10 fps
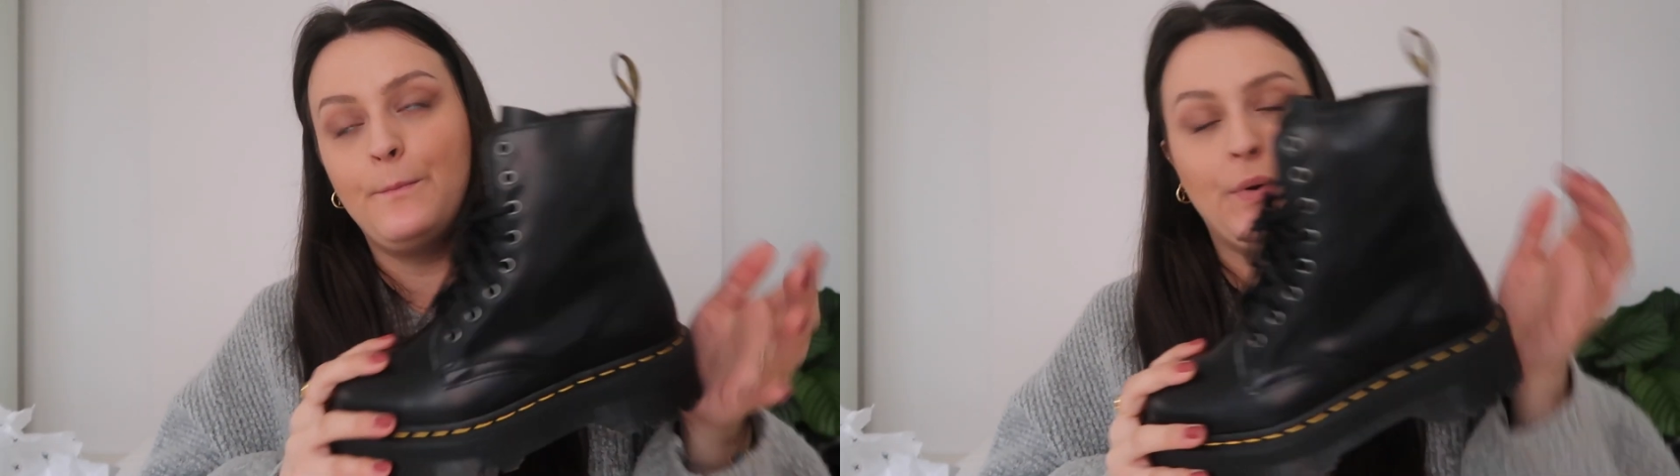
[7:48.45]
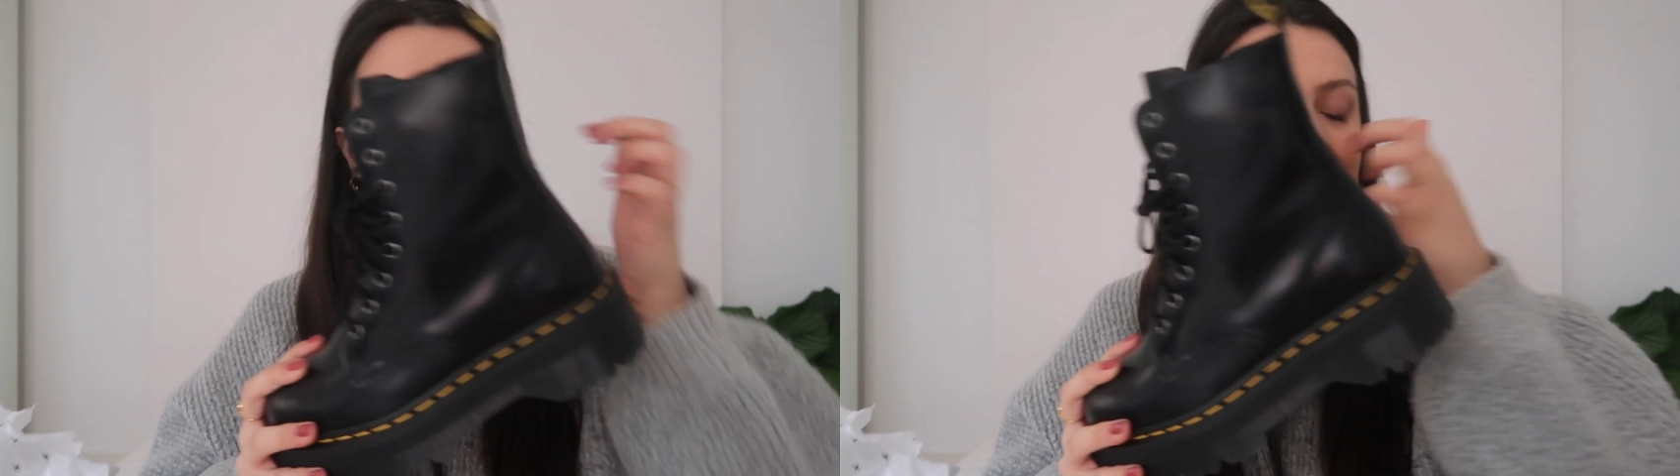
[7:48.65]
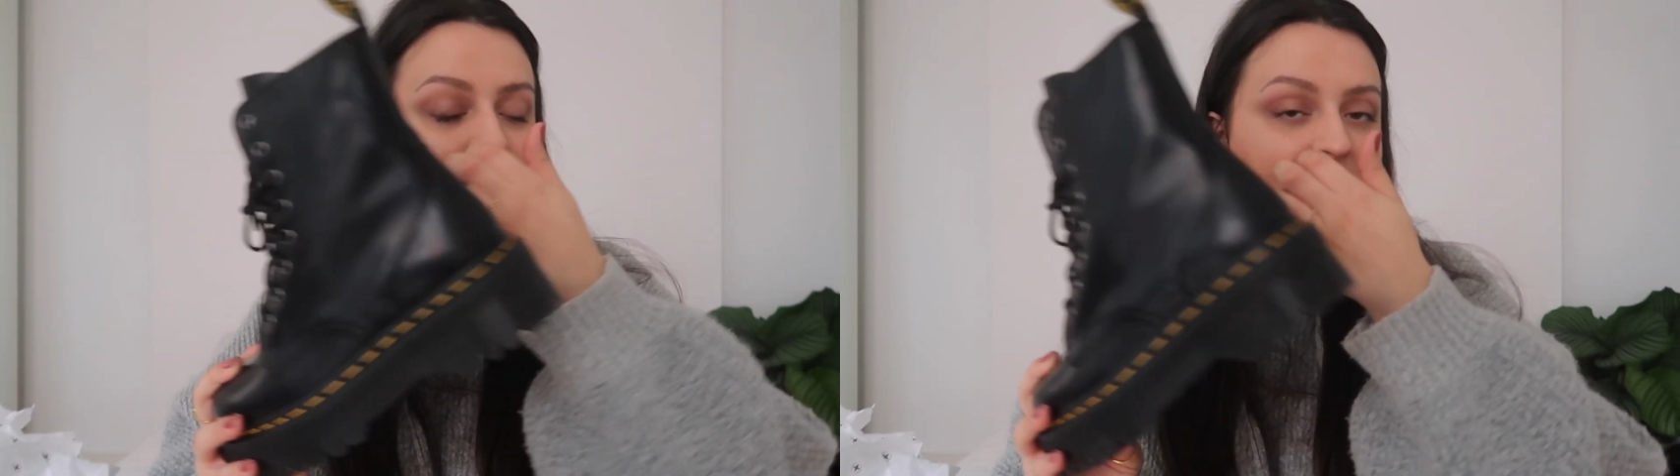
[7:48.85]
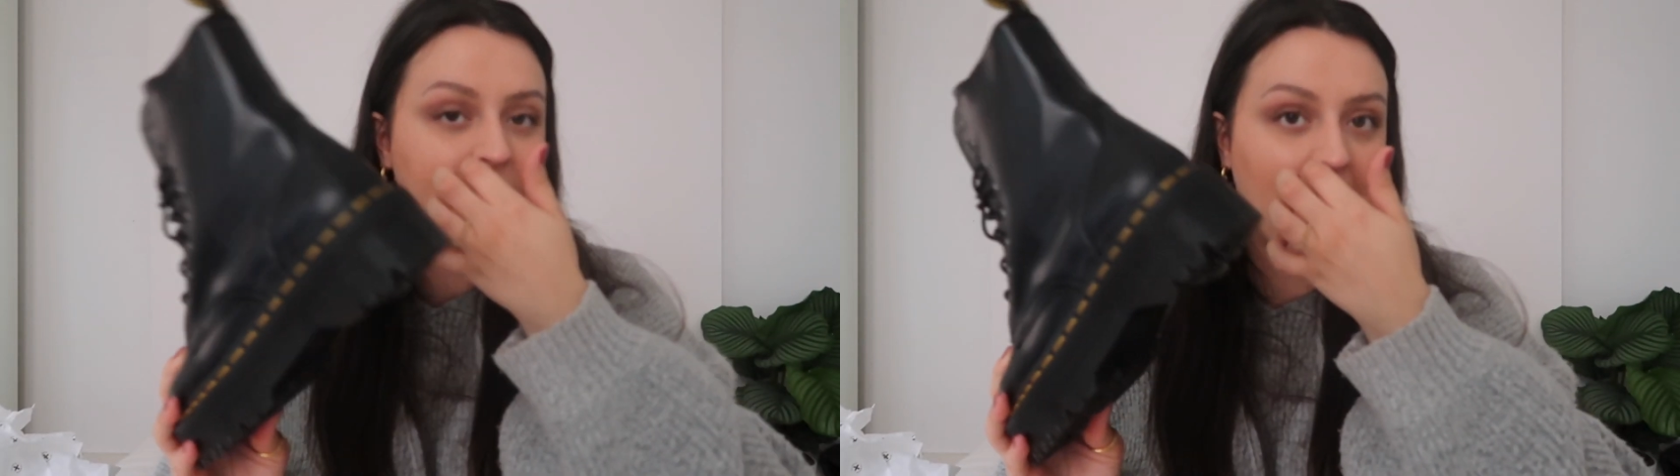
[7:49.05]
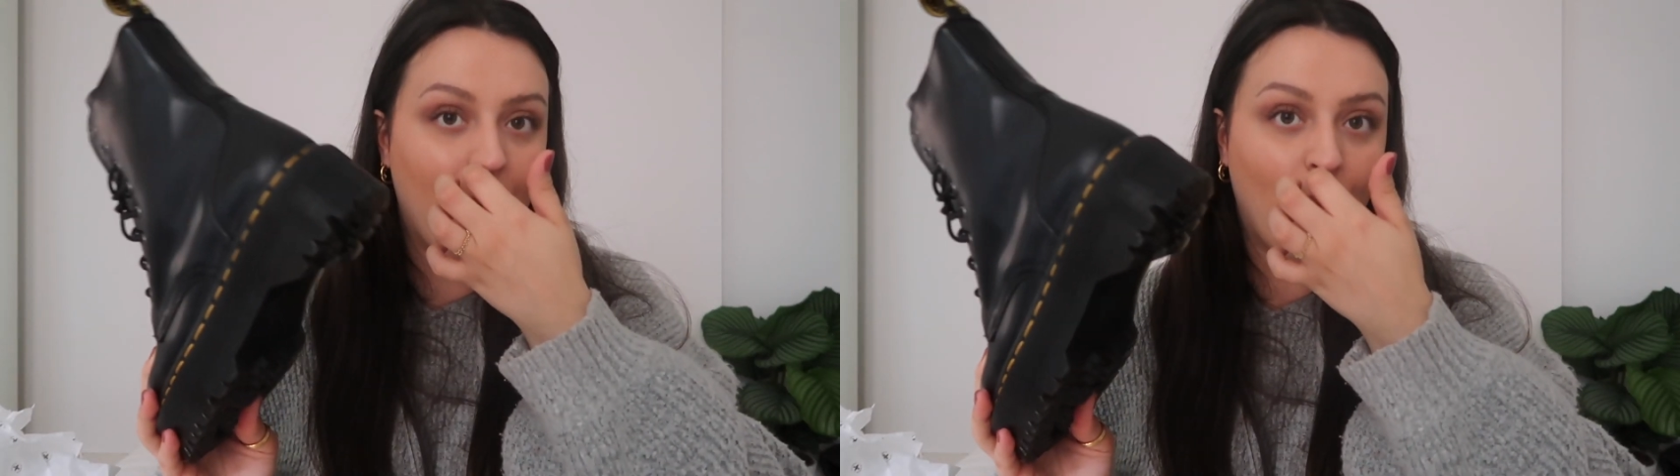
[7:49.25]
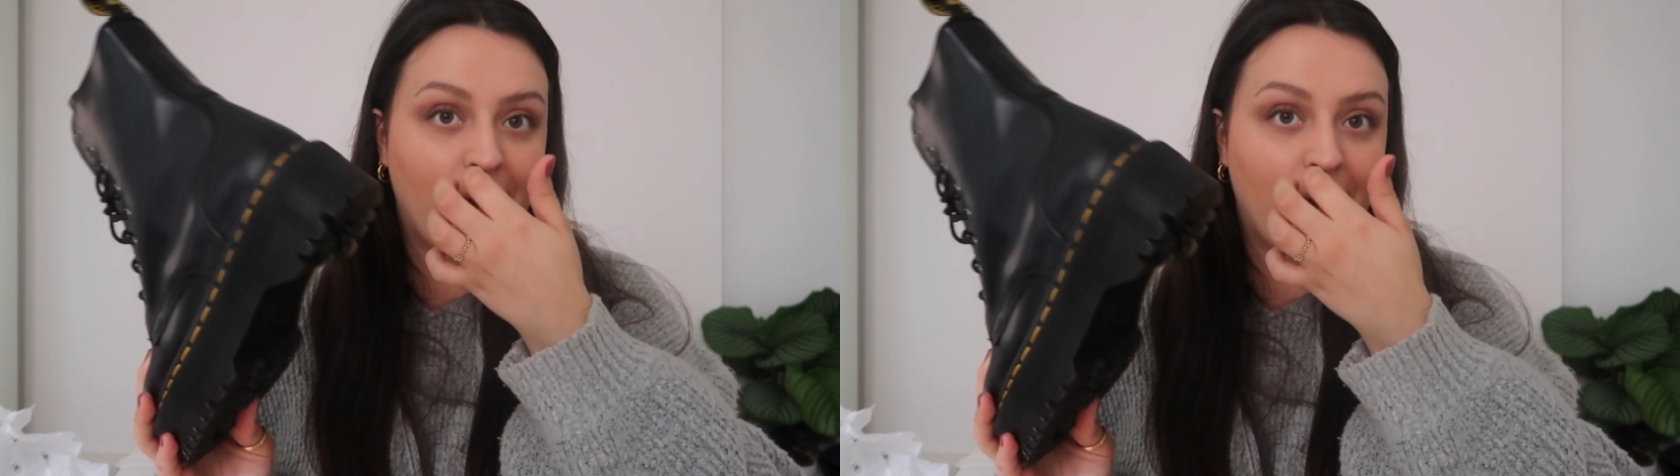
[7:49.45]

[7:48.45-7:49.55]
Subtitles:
boots and we